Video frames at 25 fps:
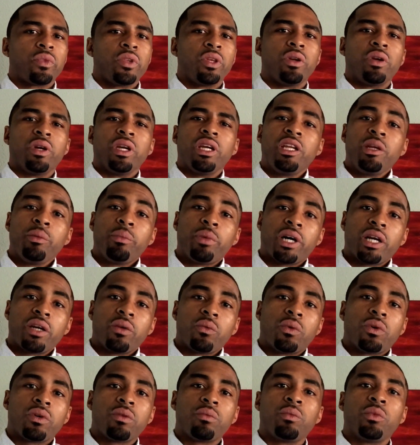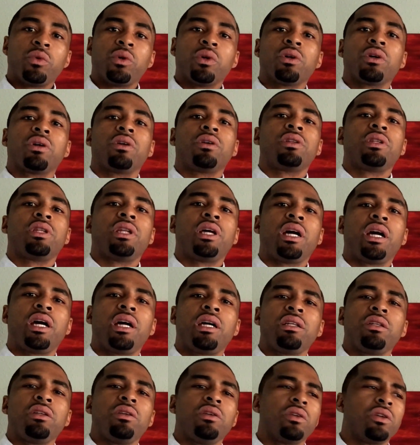anybody want more on
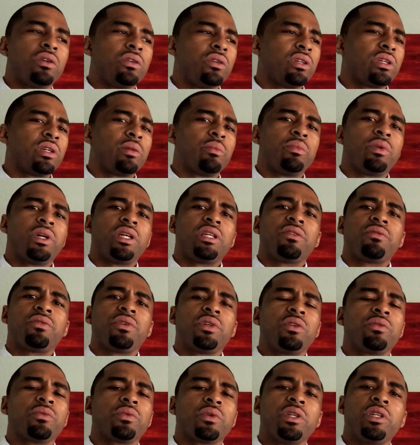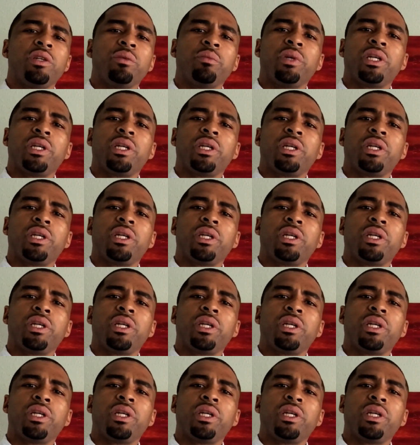that, you can feel free to